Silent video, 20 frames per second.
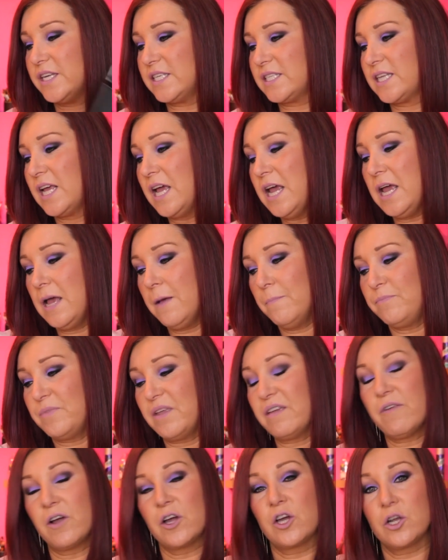this,
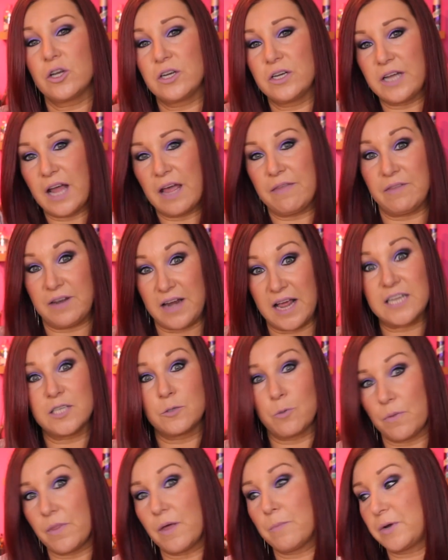if I couldn't get the
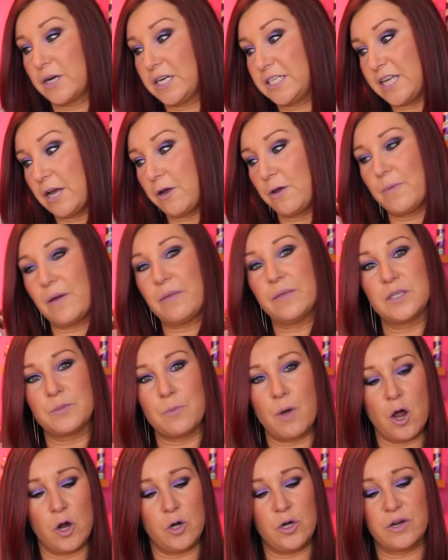next one that I'm going to tell you about
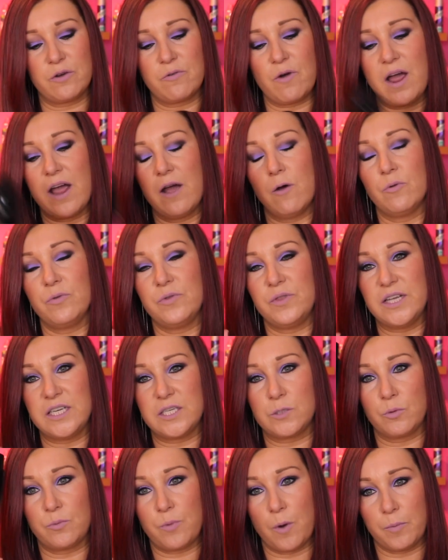that's my holy grail,
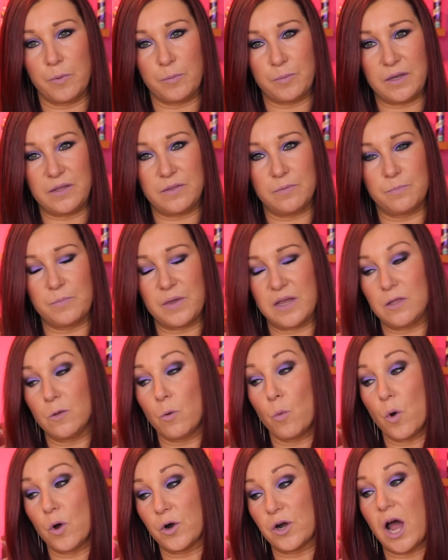this would probably be
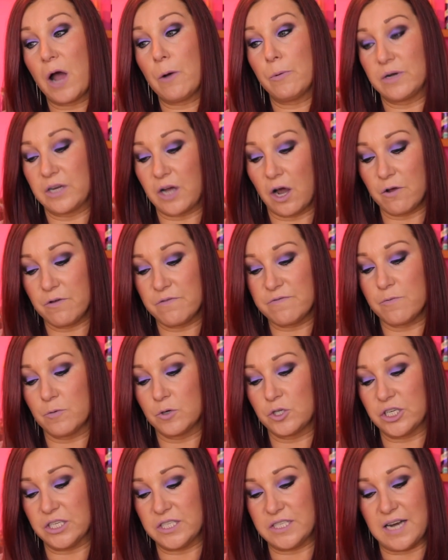the one I would go
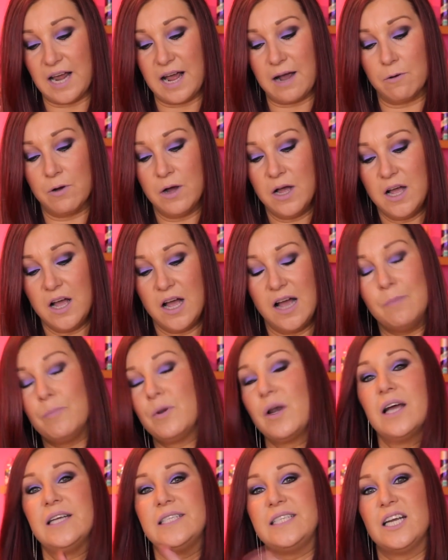for just now. And
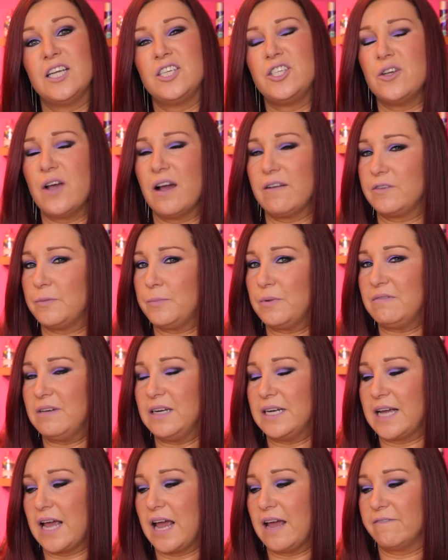but like I said, I do have to be
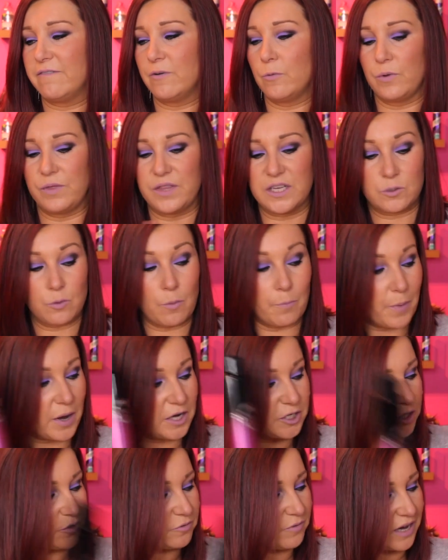really careful with this one,
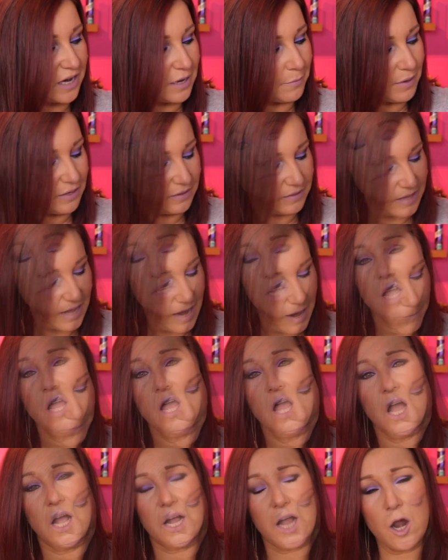but I do recommend that.
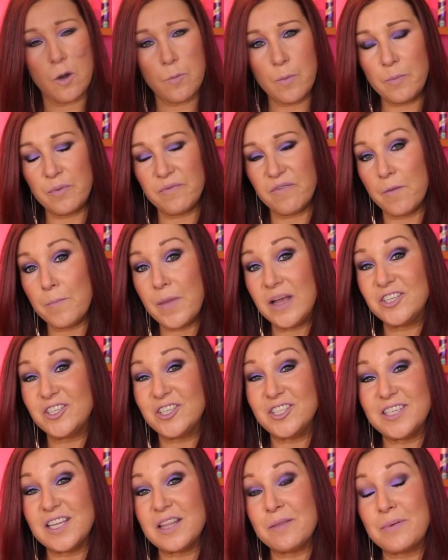I can't remember if I
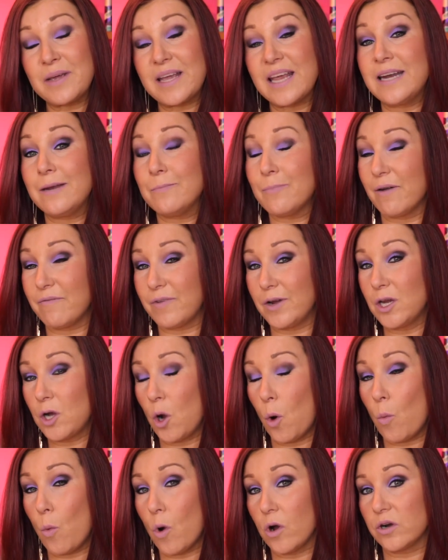mentioned at the beginning, but I've only
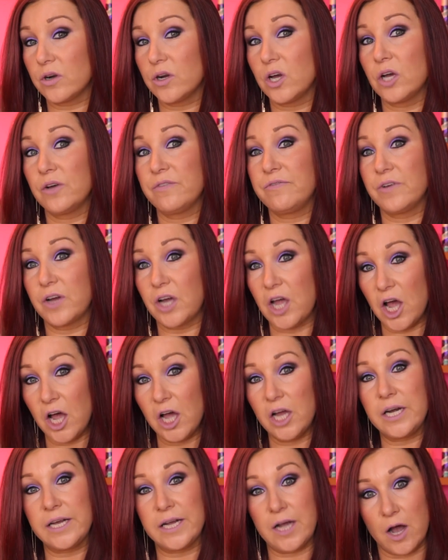got one for
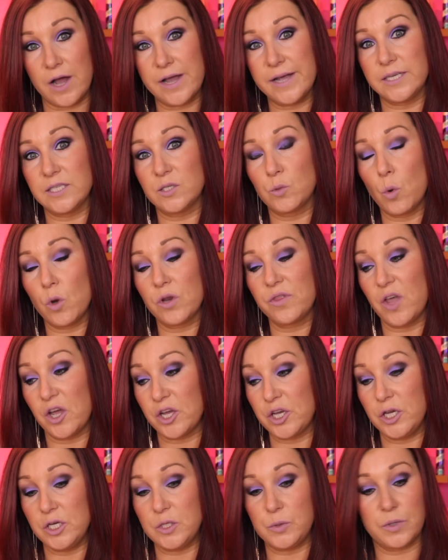curling irons, one that
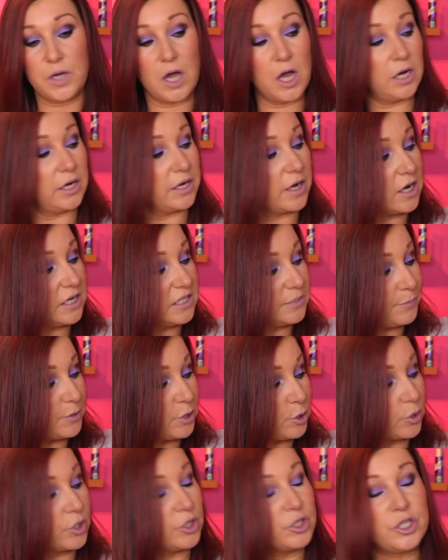I use with curling irons,
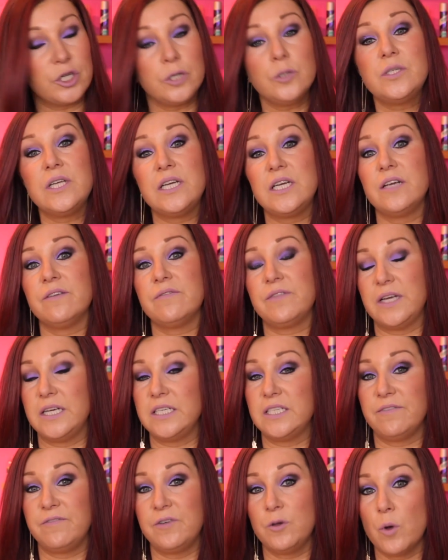but you could use any of
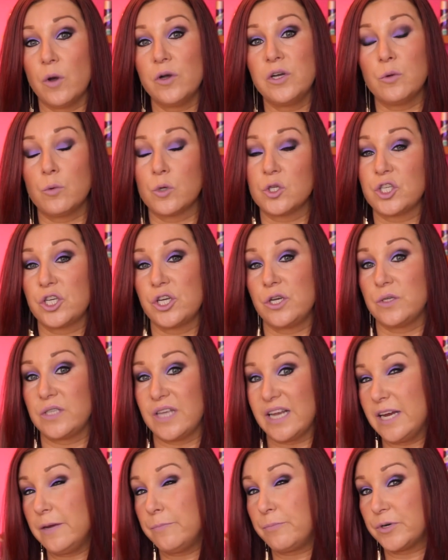these. If you only want to
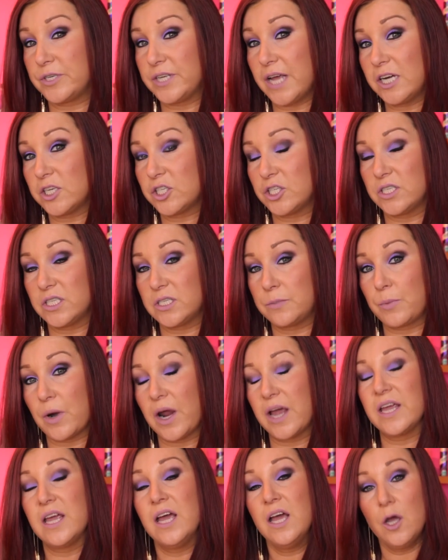use a heat protection
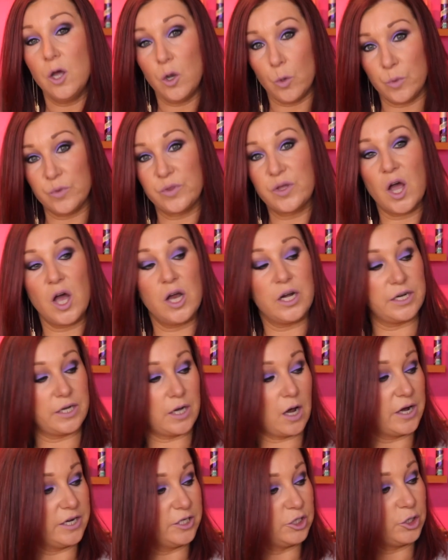spray with
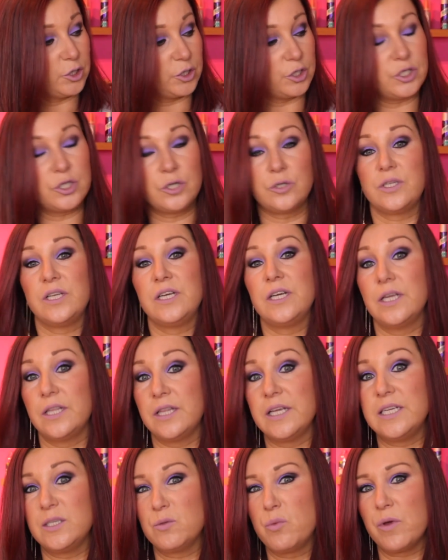curling irons, you could use any
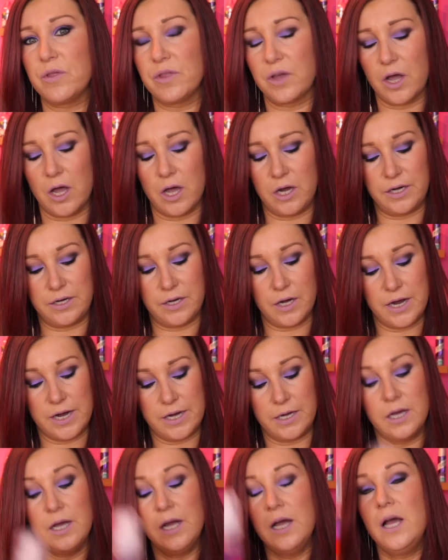of these with a curling
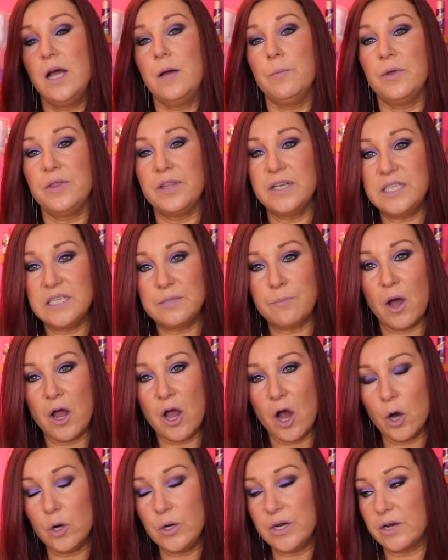iron. But this is my
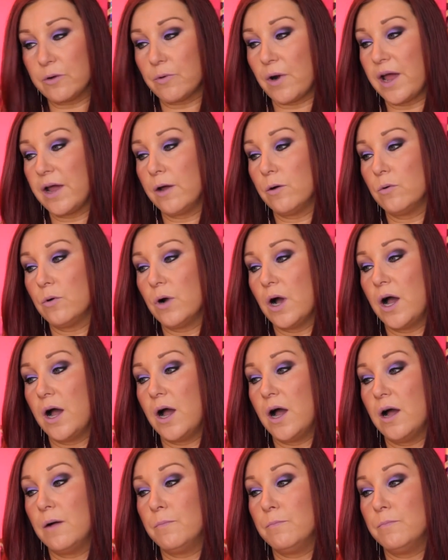holy grail
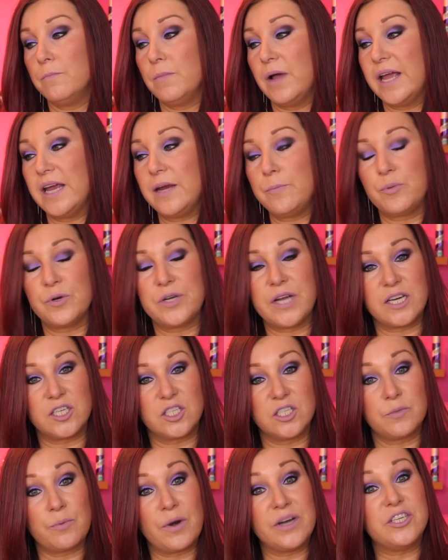um, heat
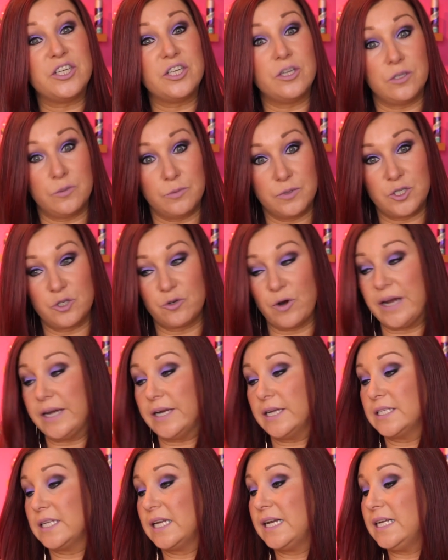protection spray to use with
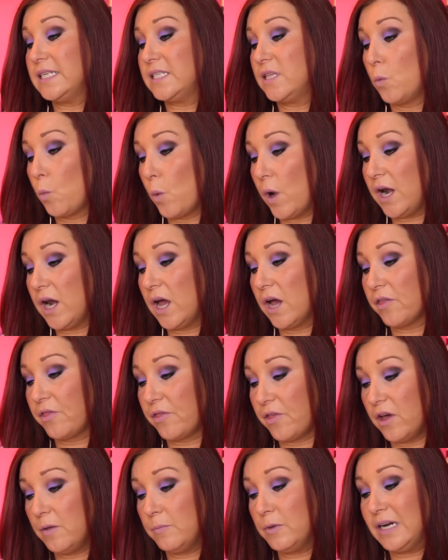straighteners, and it is the Wella
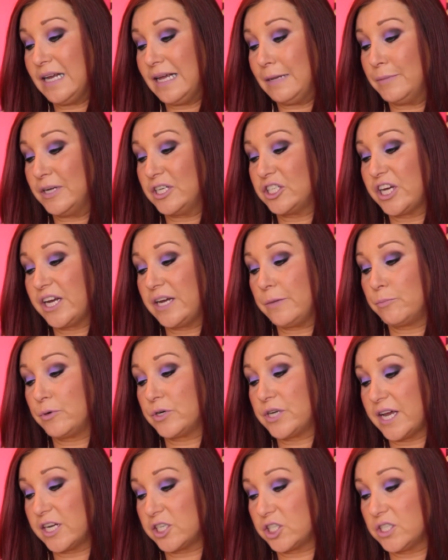Thermal Image Heat
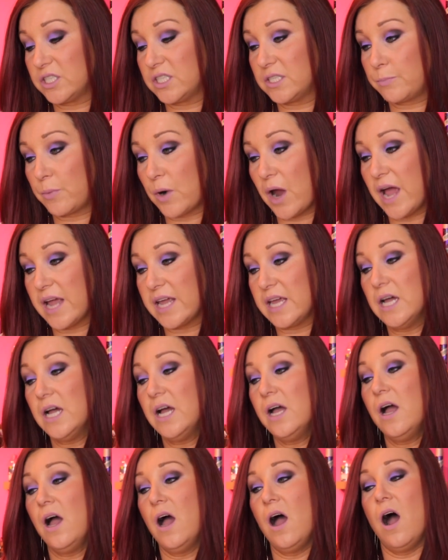Protection Spray.
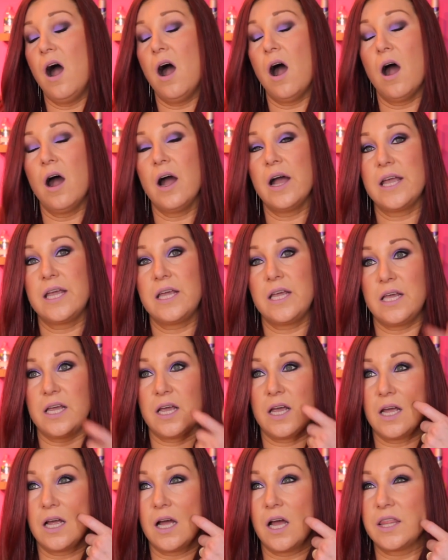
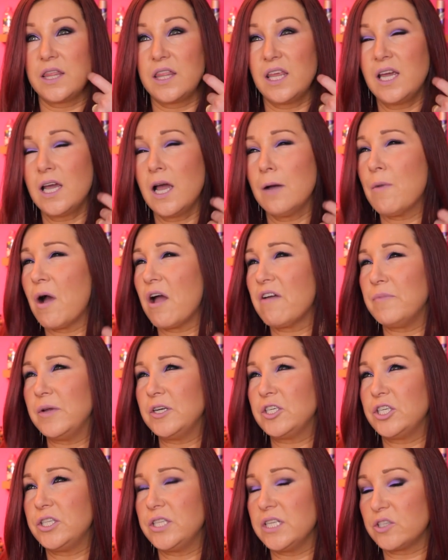I, I think I might have
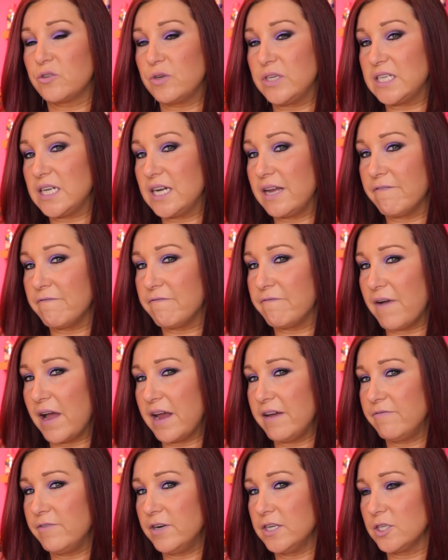mentioned this recently in
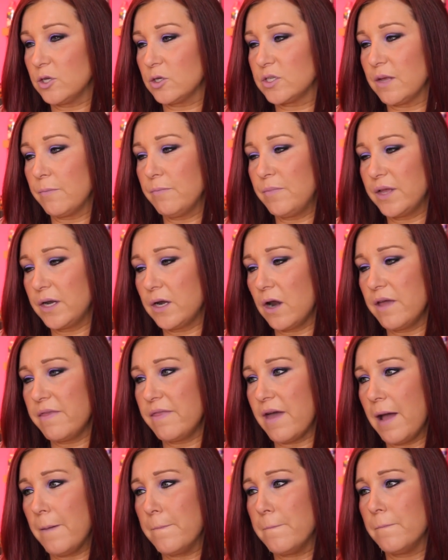favourites or something
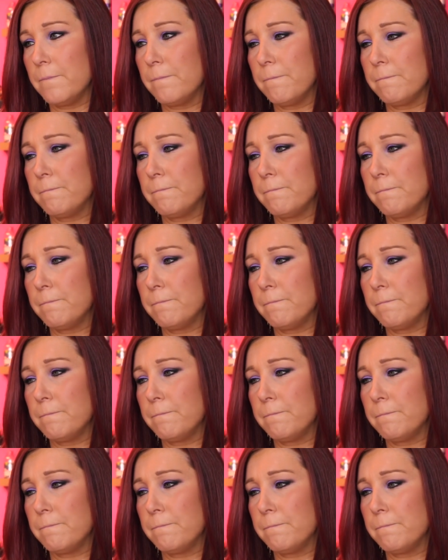like that,